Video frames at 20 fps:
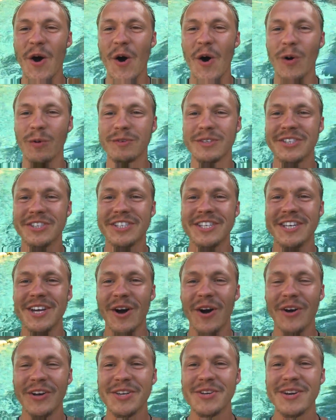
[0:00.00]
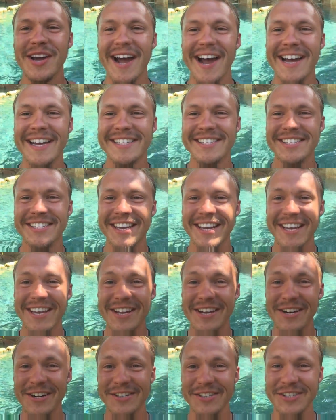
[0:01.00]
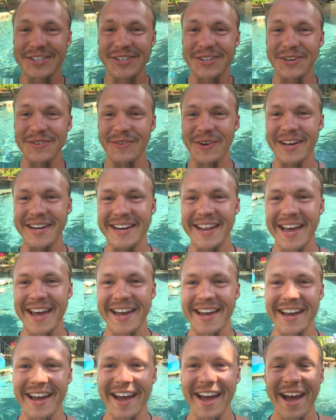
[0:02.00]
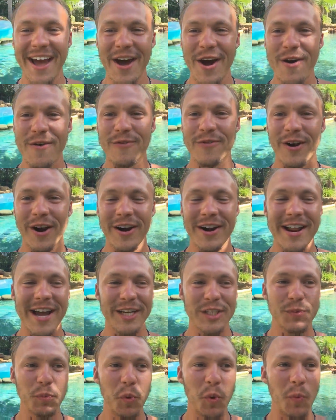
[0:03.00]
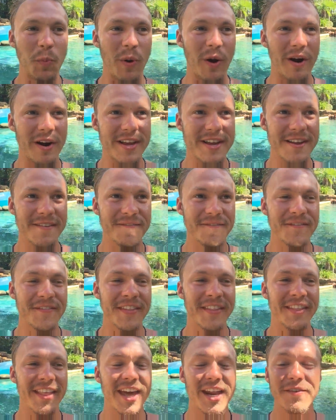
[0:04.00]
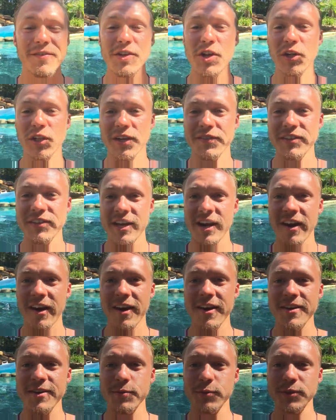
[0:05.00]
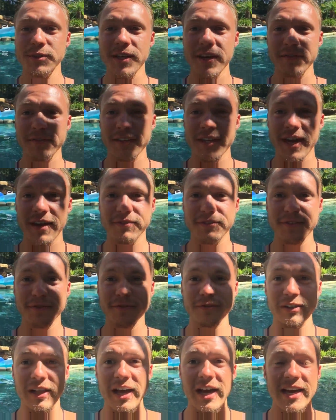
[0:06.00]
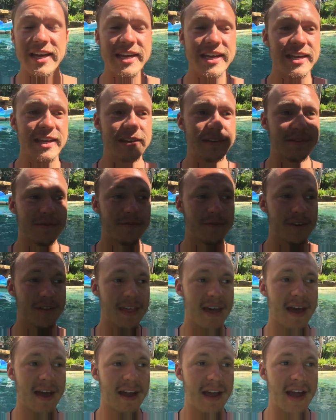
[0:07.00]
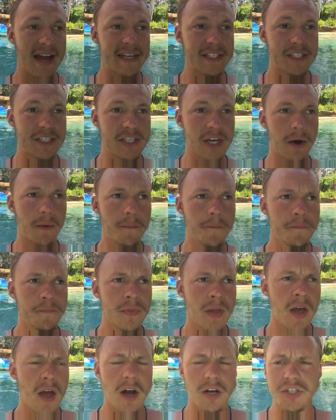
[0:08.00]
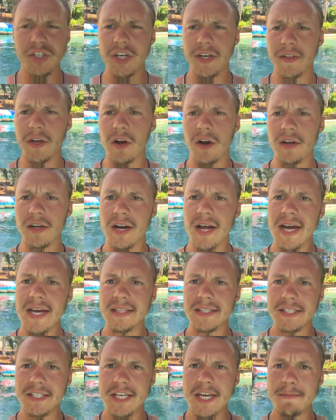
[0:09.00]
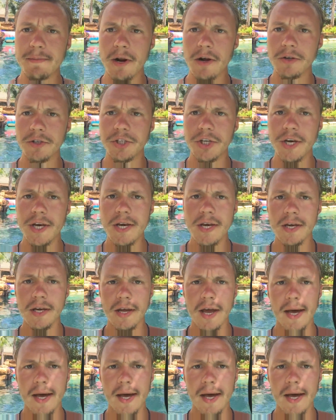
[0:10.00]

Hope to see all you guys here soon one day for our next pool party. And if you don't the area, you will definitely have to fly in for that, guys. So, see you on the call tonight. Let's keep it OG.